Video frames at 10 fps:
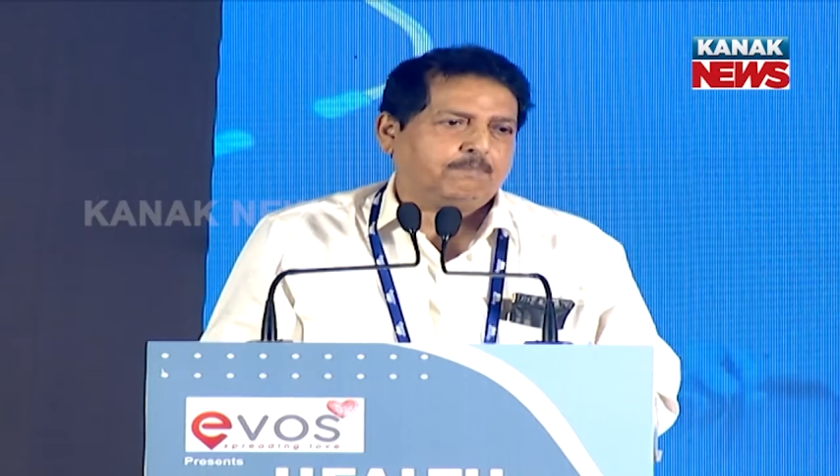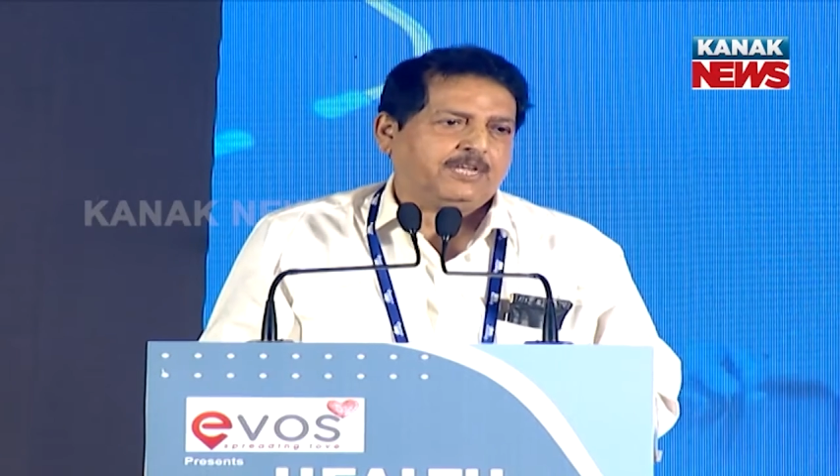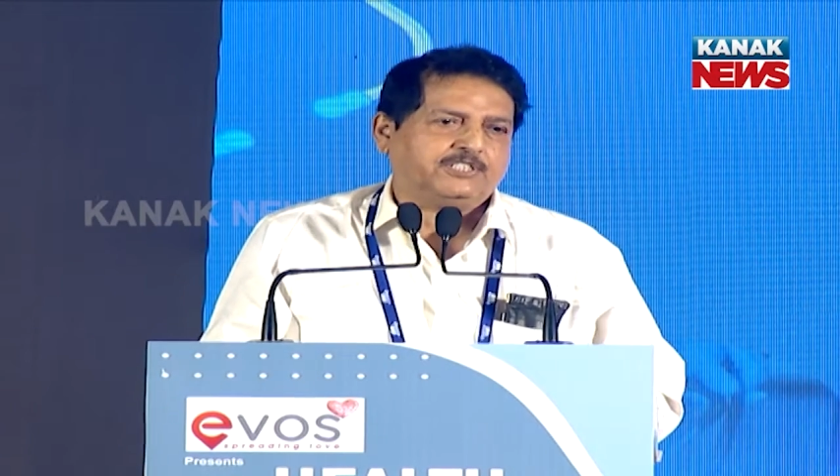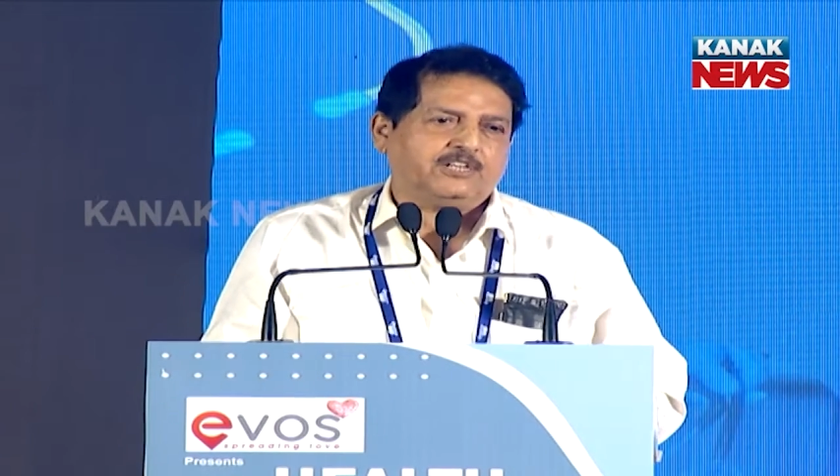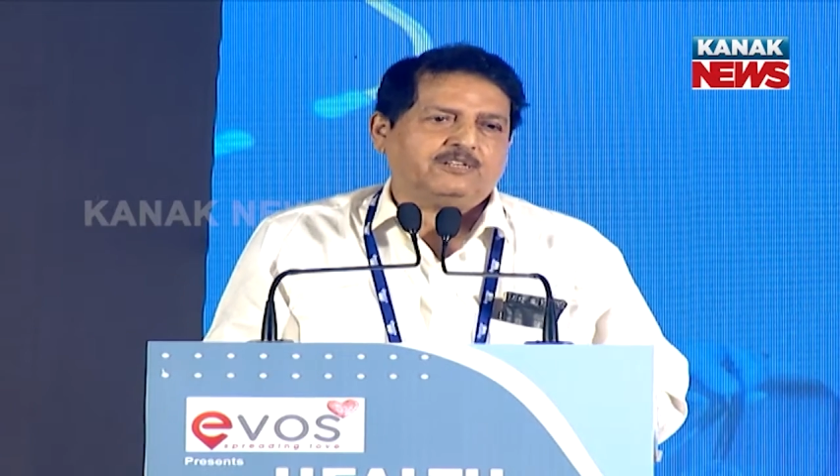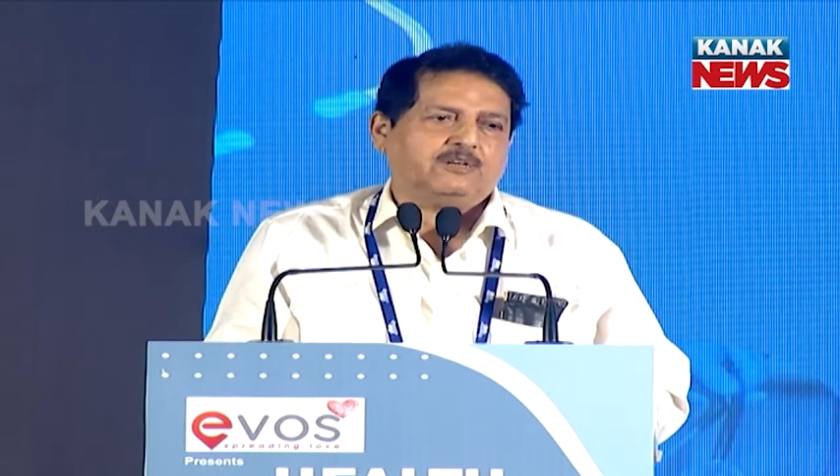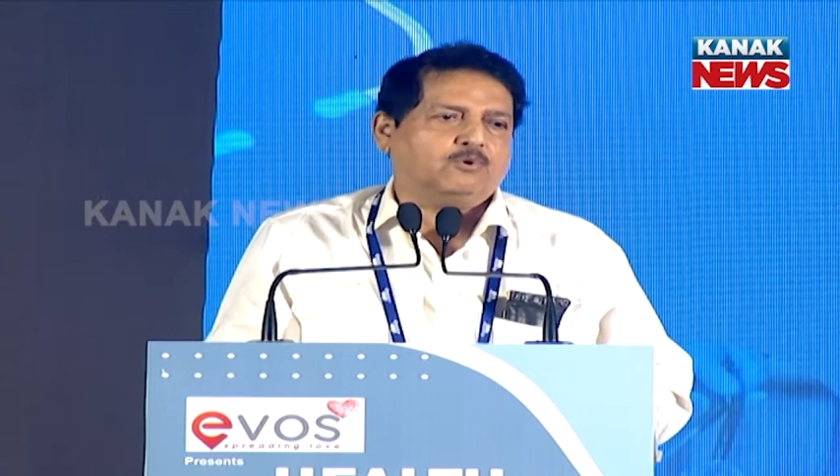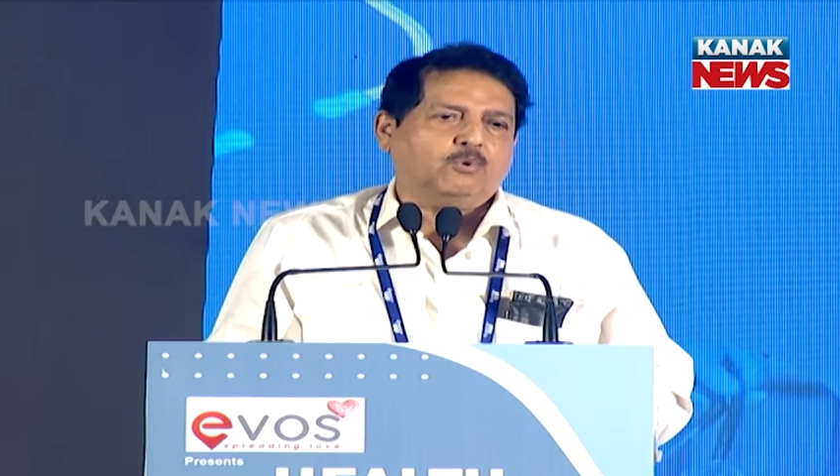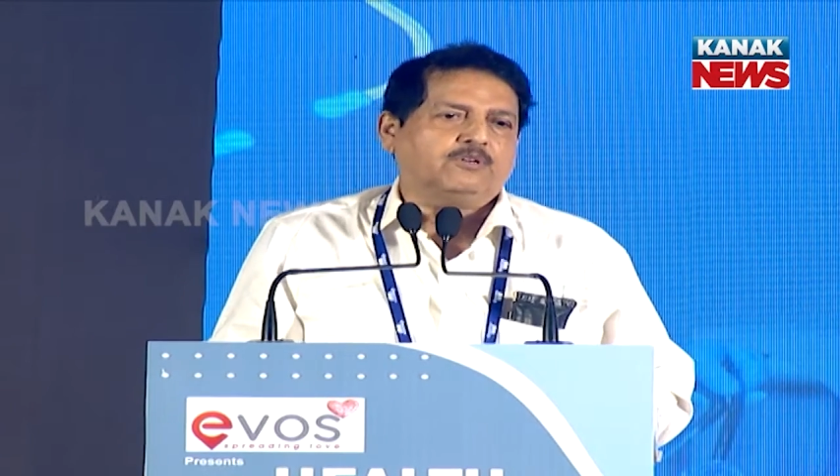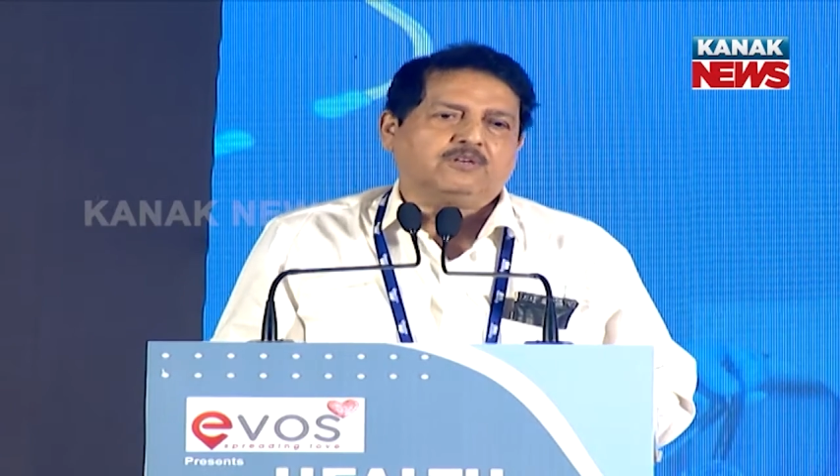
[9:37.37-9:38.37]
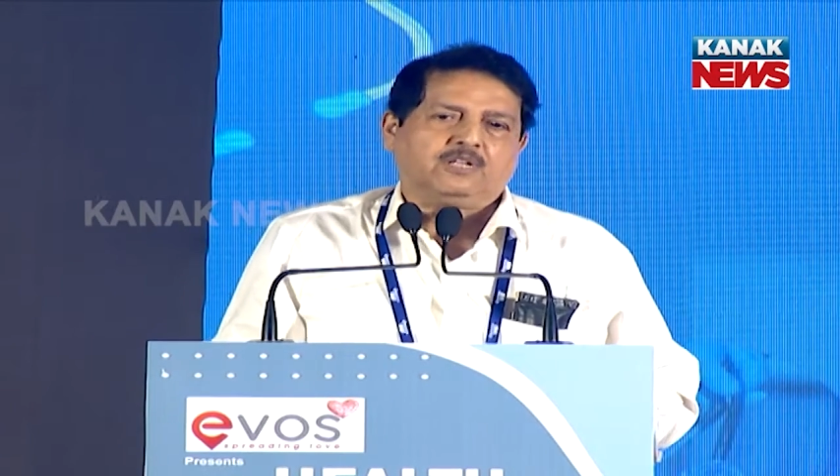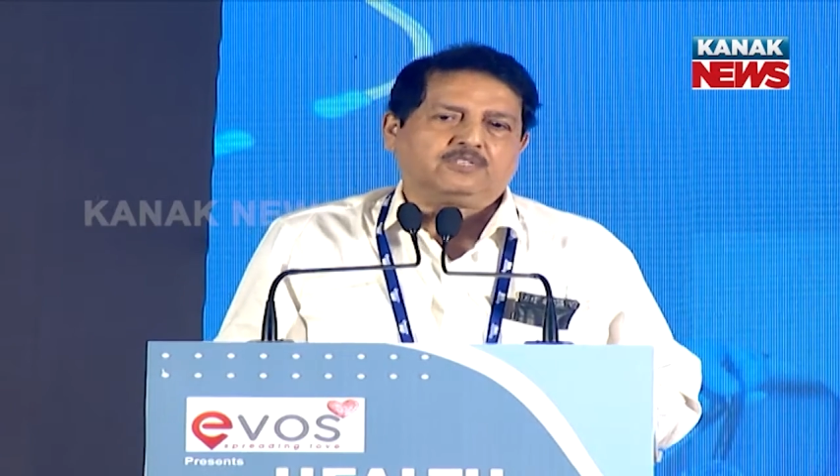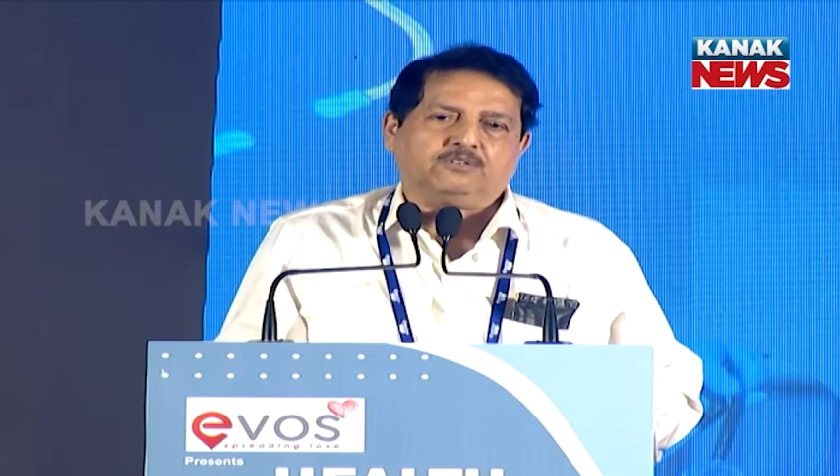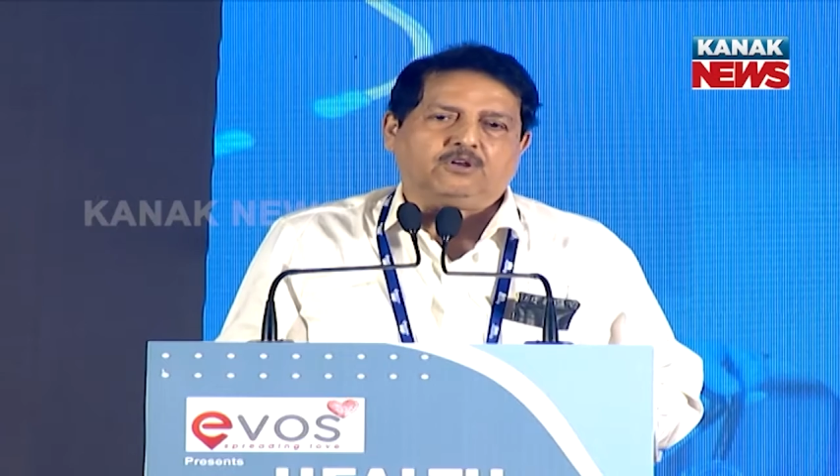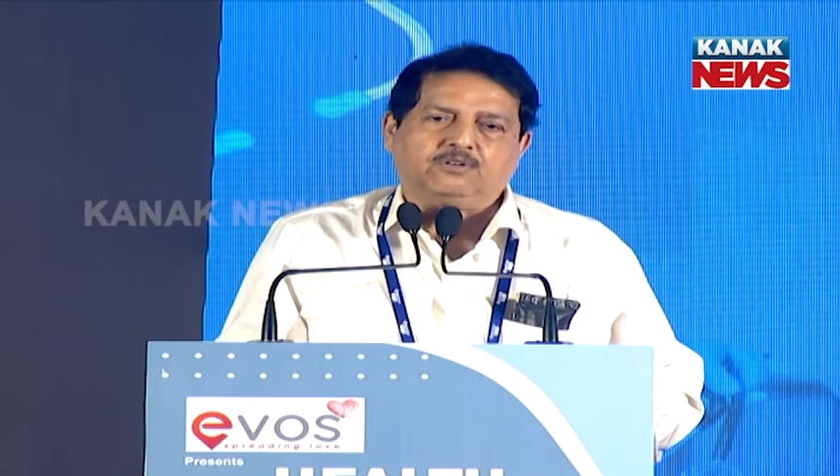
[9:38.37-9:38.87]
Patients don't
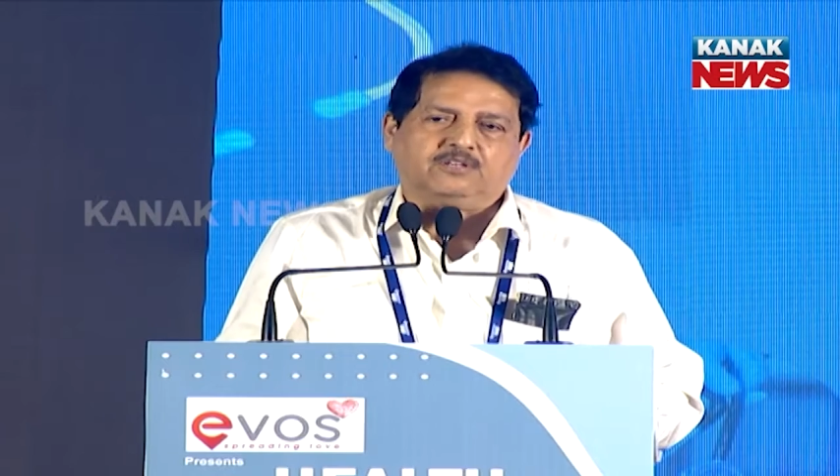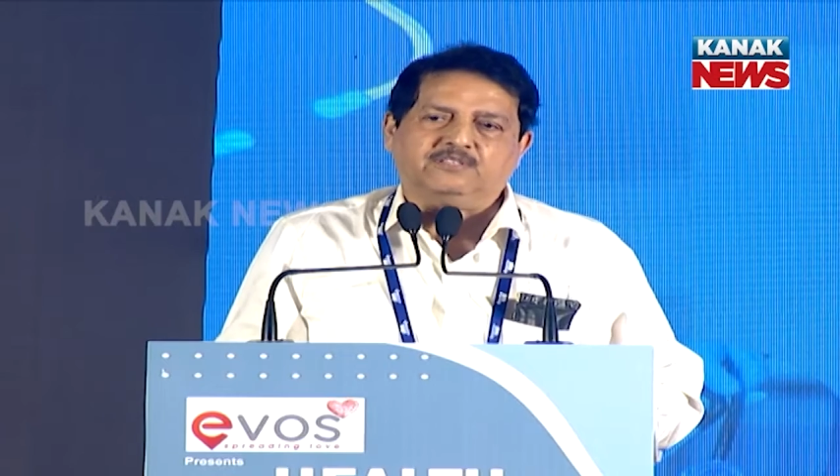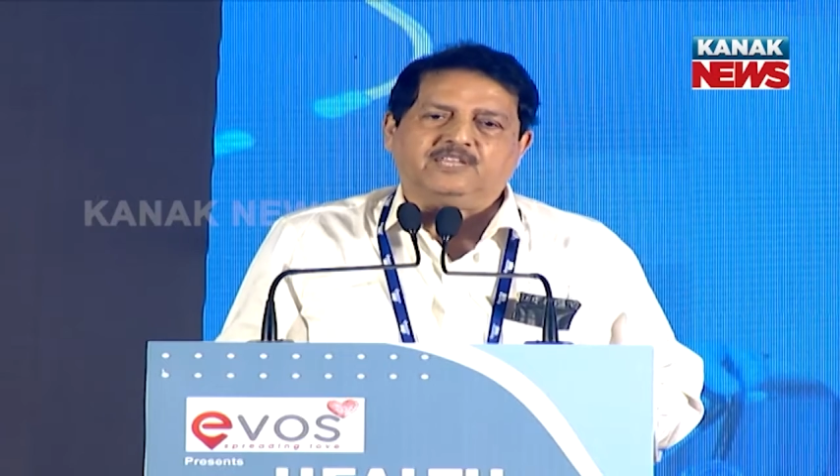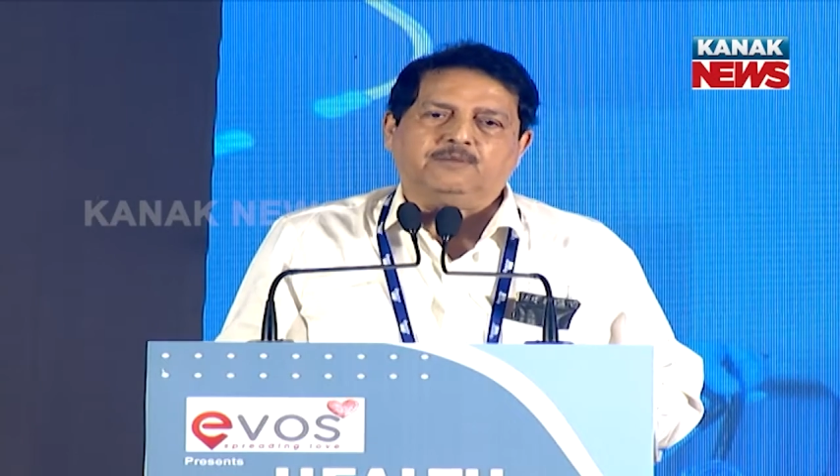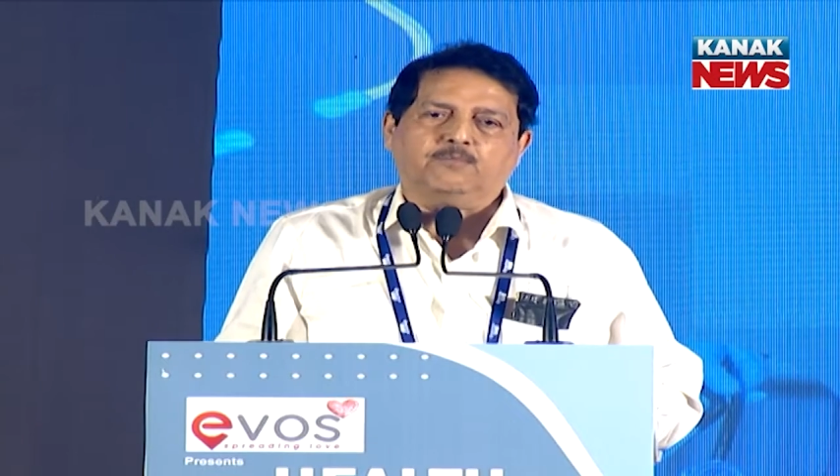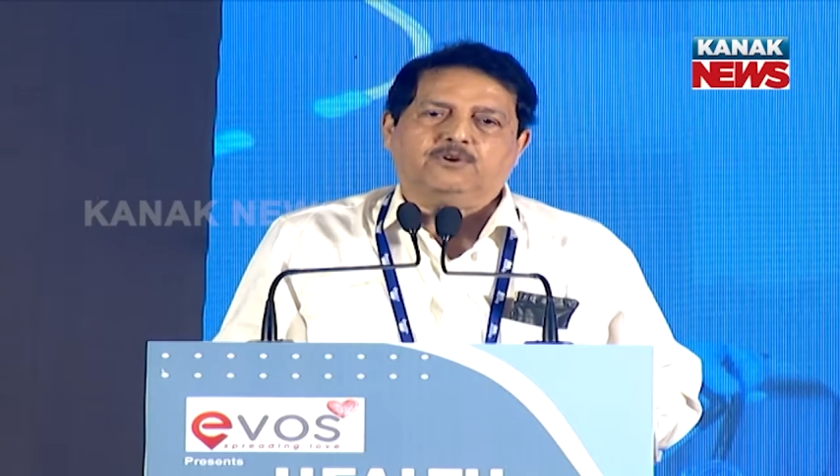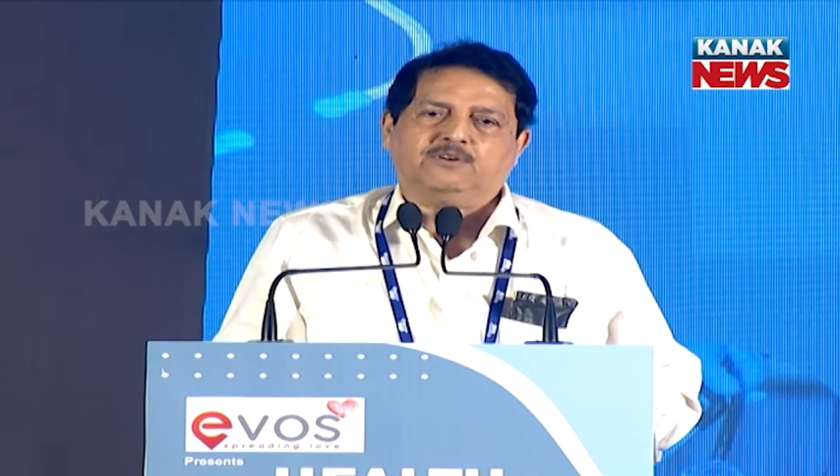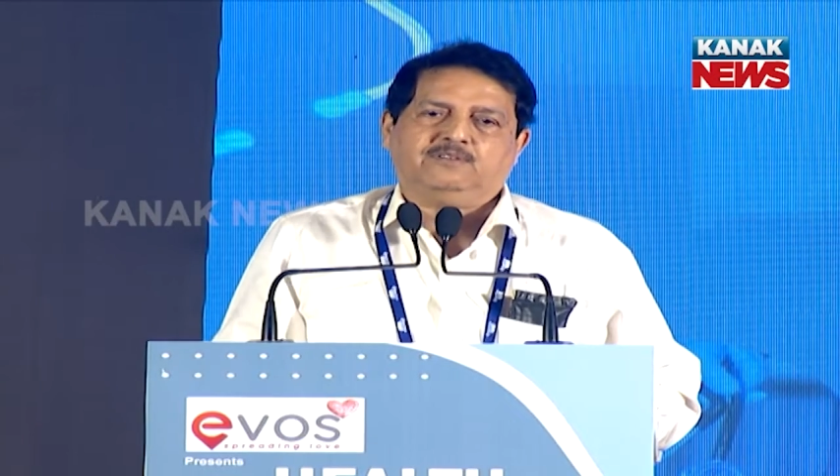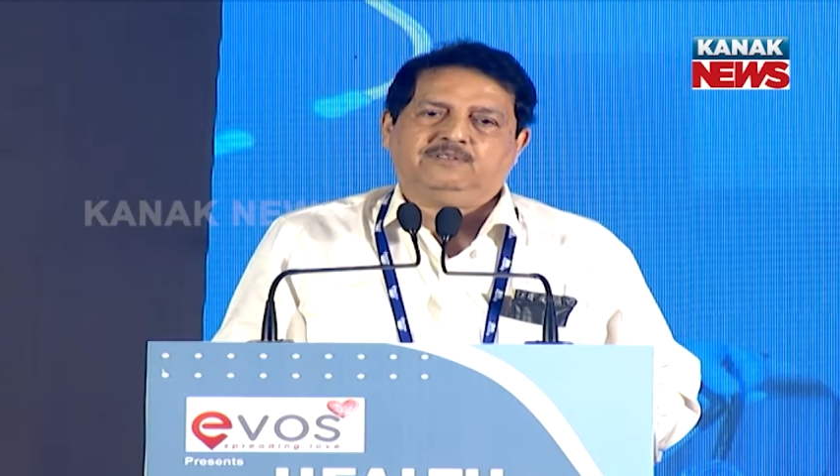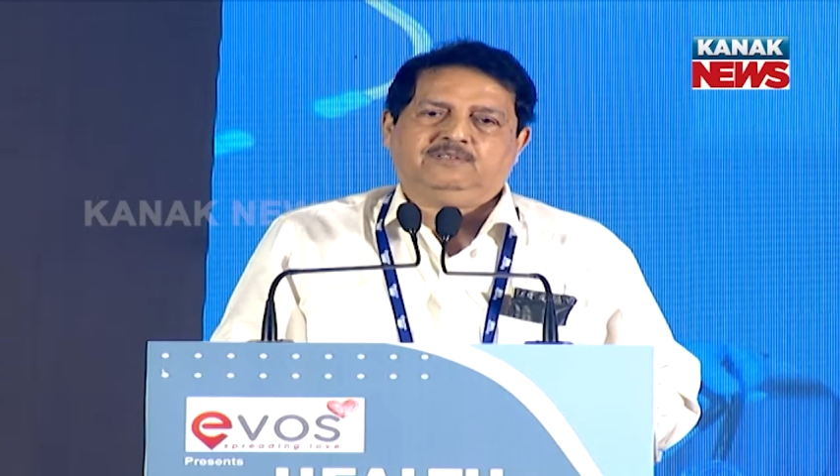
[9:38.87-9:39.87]
trust doctors anymore.